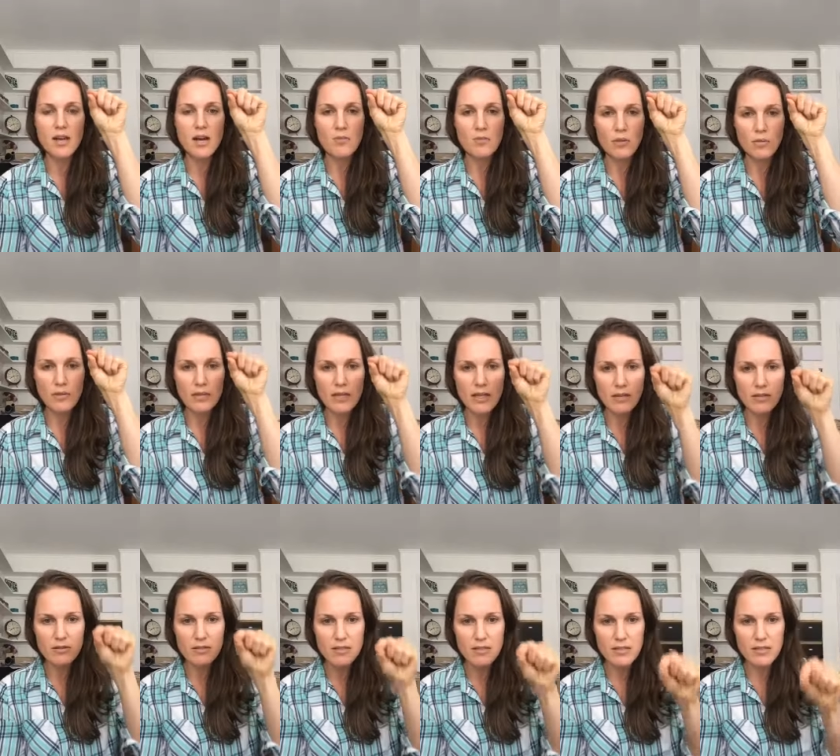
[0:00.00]
But what they
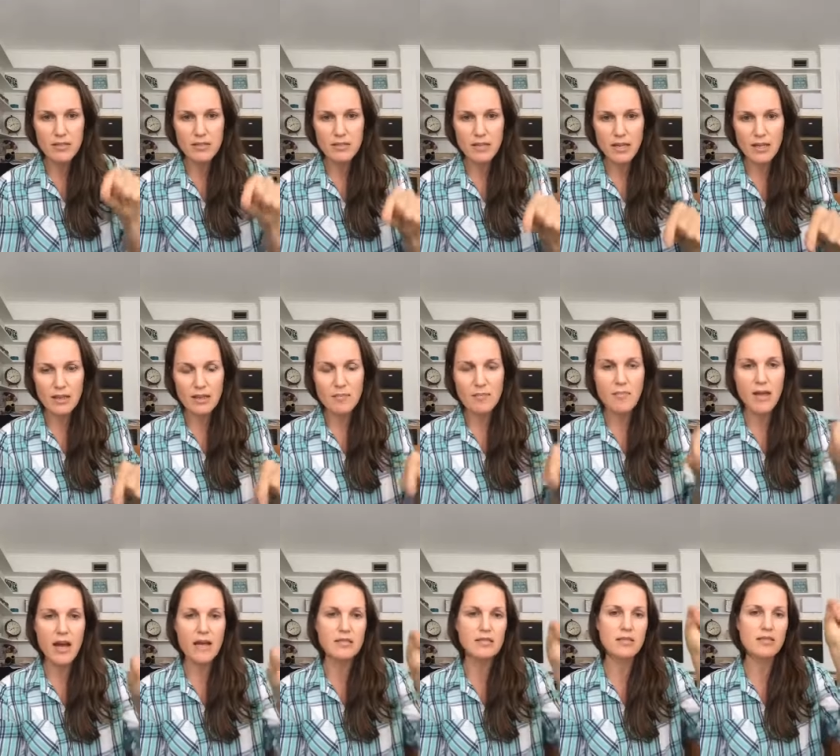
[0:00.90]
don't see is like the
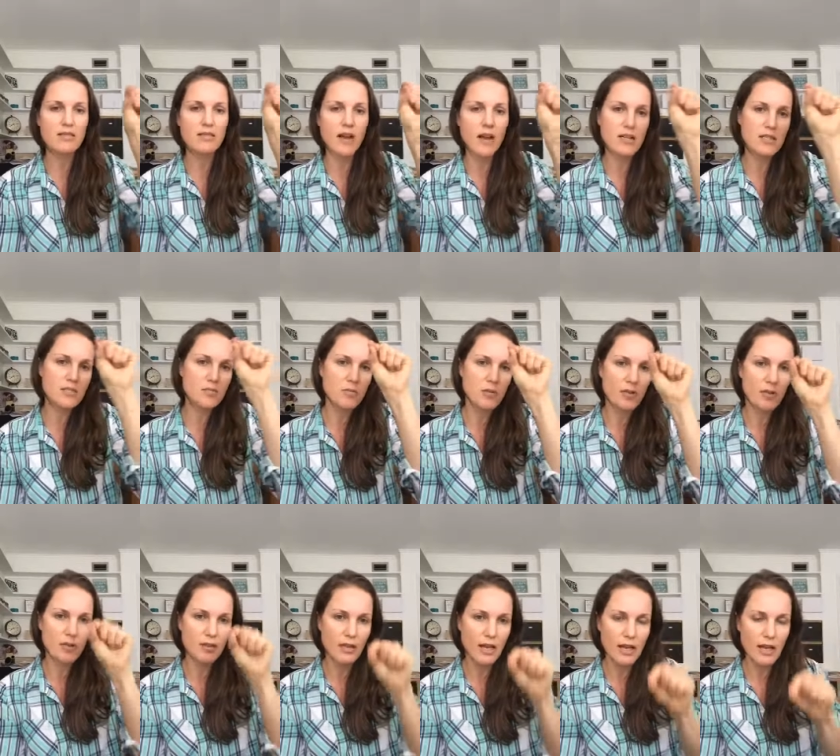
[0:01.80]
massive
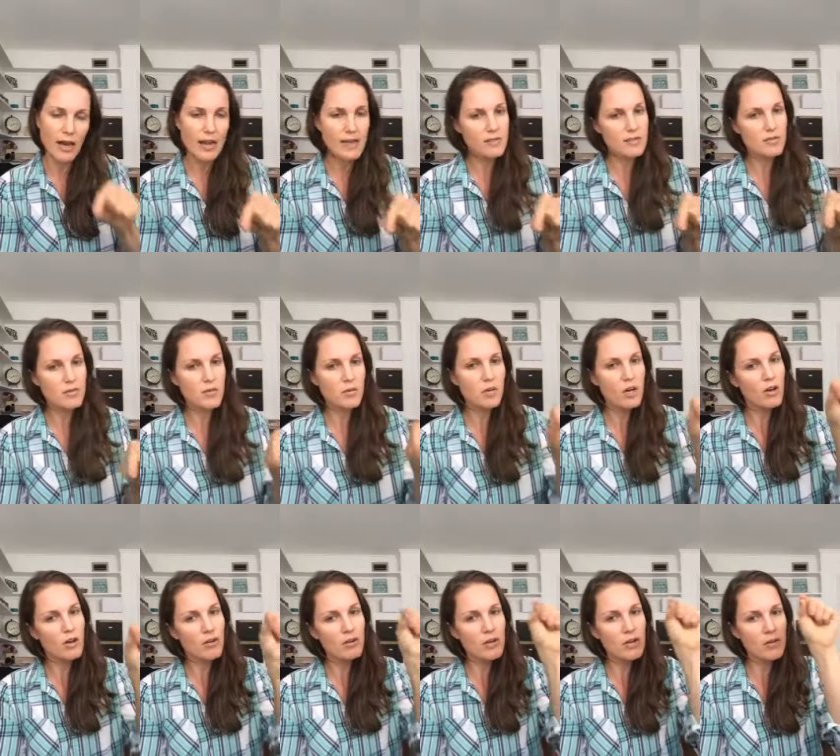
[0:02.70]
iceberg, like ice cream
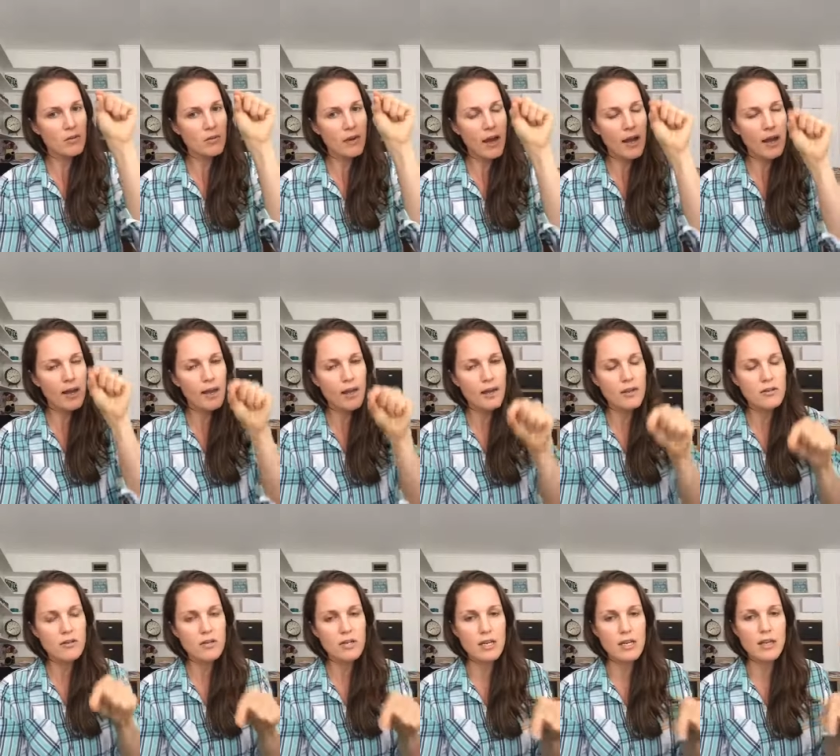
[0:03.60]
cone in a way
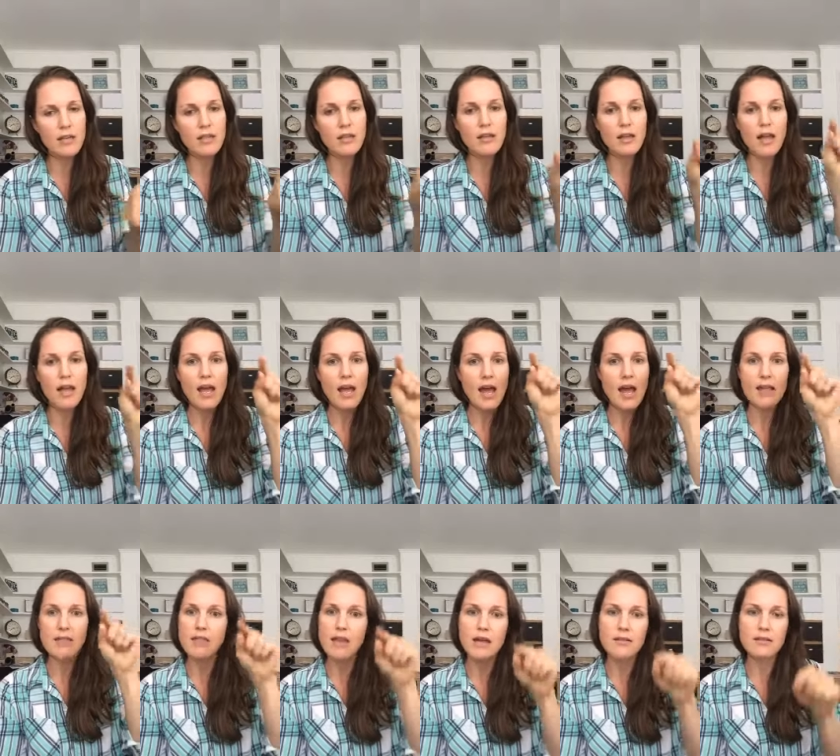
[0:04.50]
underneath.
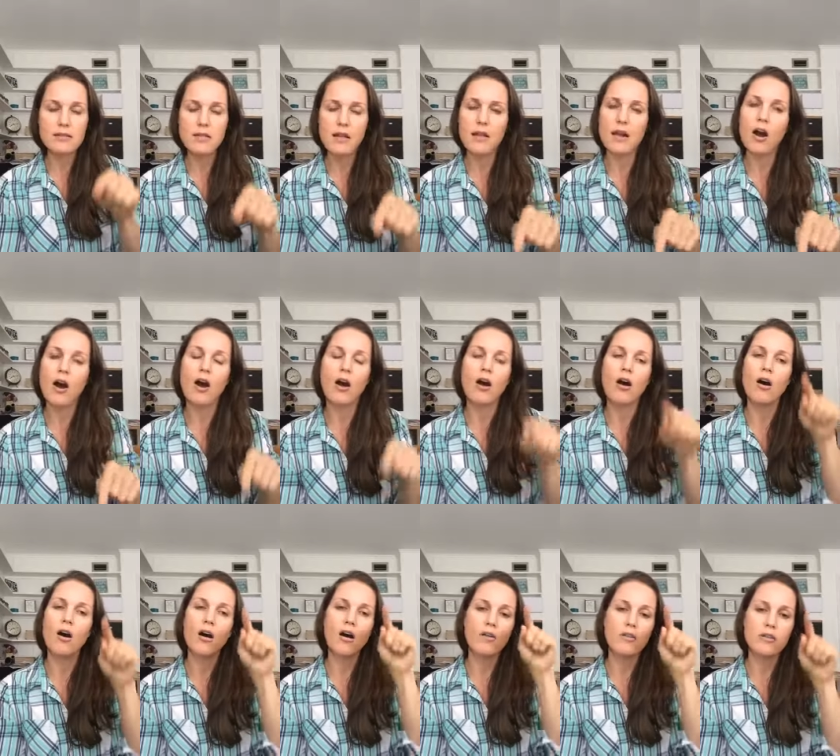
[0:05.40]
And that's like
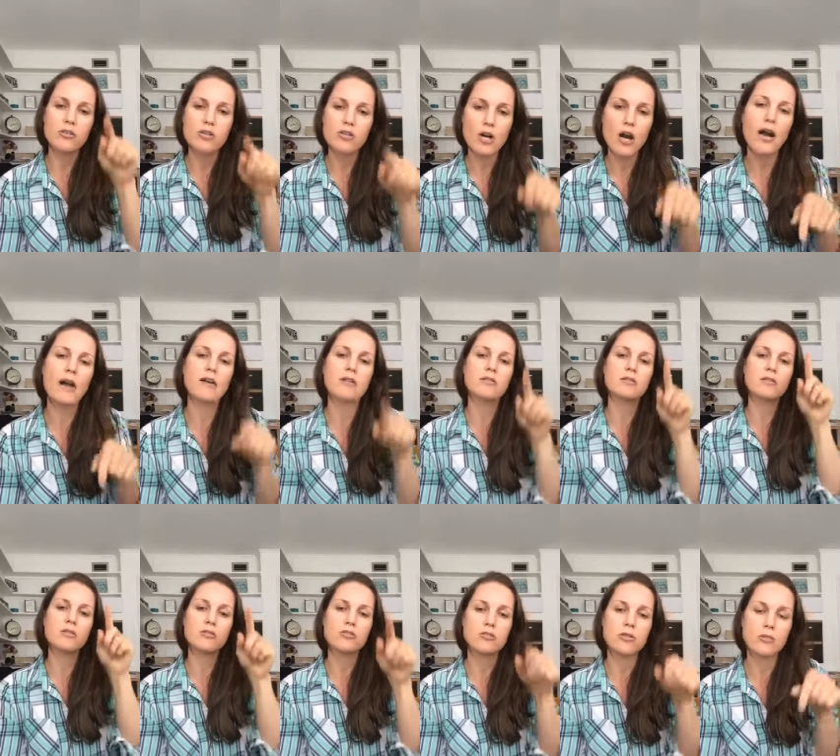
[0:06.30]
all the trials
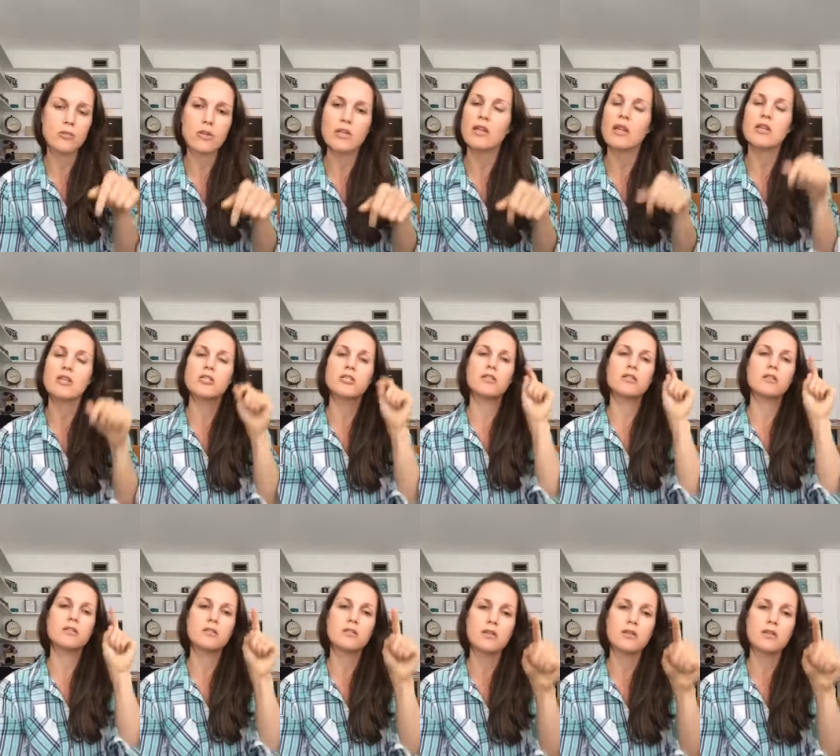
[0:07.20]
and tribulations